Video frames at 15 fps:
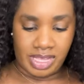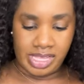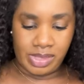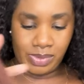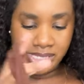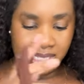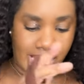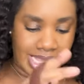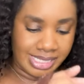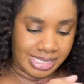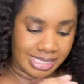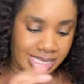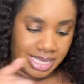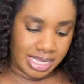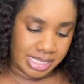What size
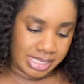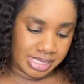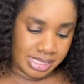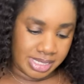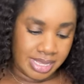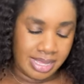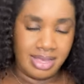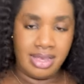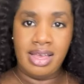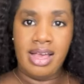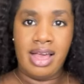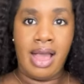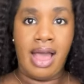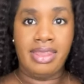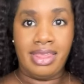is this?
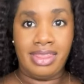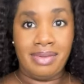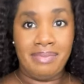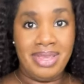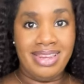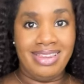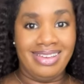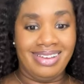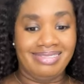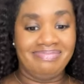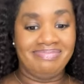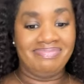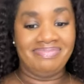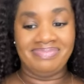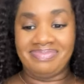Another medium.
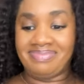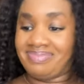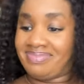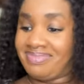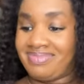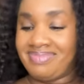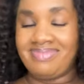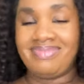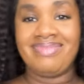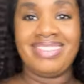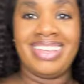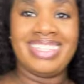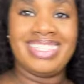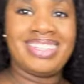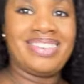
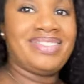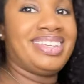So